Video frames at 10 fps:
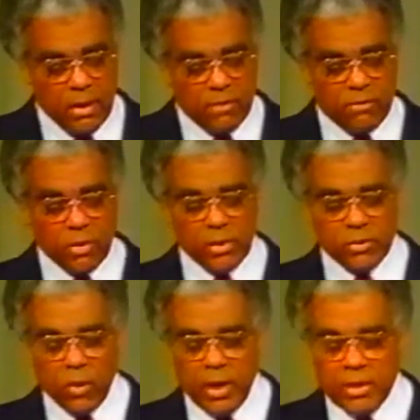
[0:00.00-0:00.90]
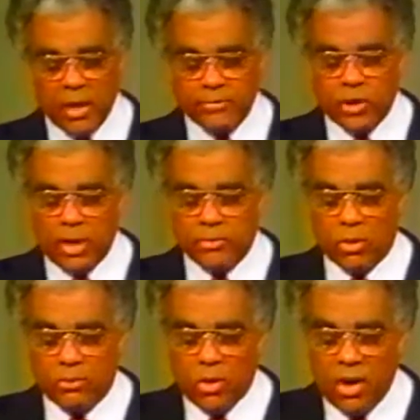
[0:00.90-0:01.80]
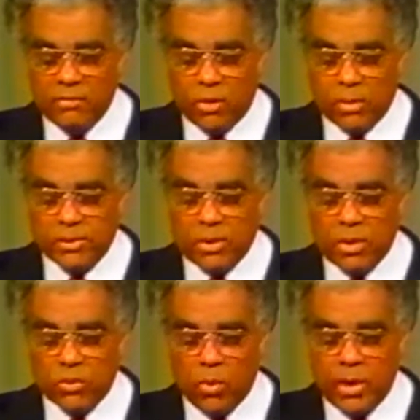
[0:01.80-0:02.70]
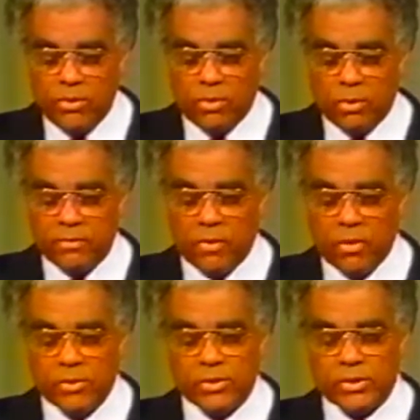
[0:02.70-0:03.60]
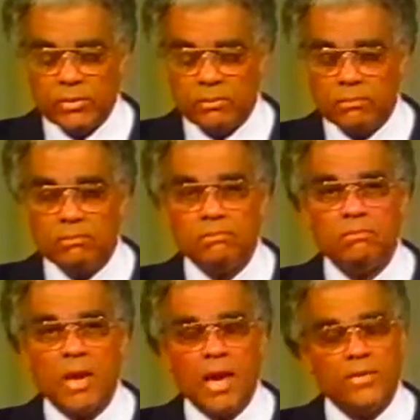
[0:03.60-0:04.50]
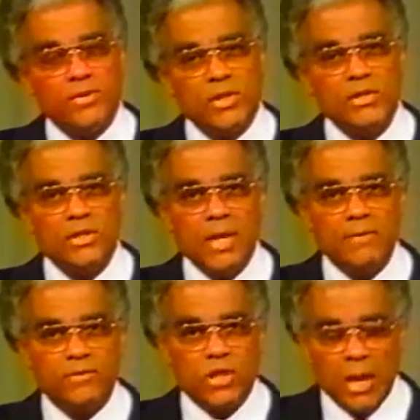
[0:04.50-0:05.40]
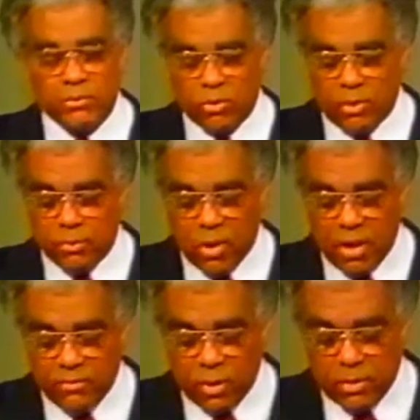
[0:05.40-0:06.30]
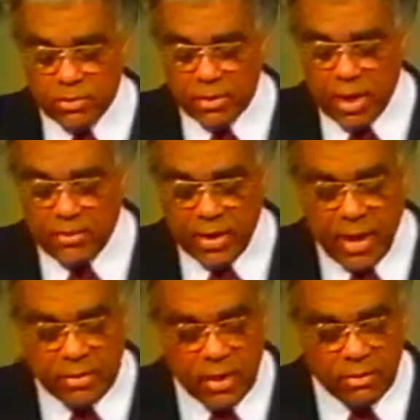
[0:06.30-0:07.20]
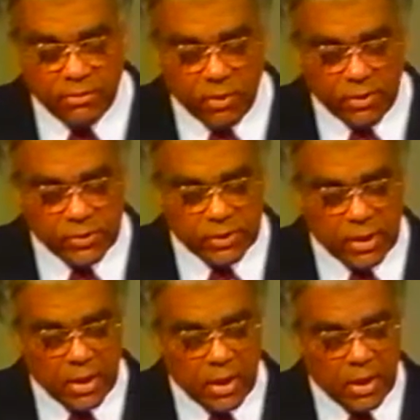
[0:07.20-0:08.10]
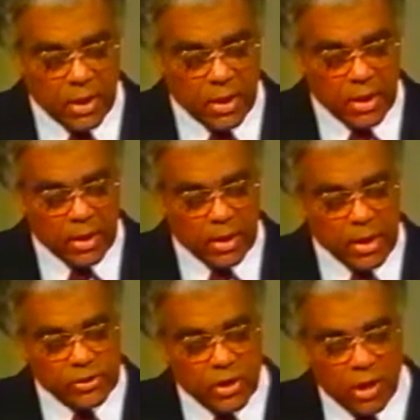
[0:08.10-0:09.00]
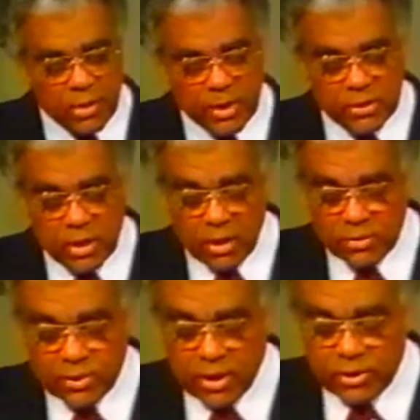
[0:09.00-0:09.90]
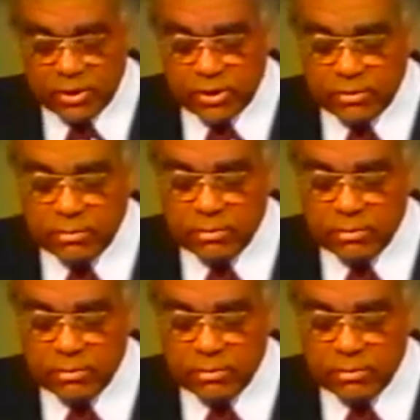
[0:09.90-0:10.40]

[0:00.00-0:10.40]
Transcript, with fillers: For in the 29th chapter of Proverbs, in the 23rd verse, and the 16th chapter of Proverbs, and the 18th verse, King Solomon tells us,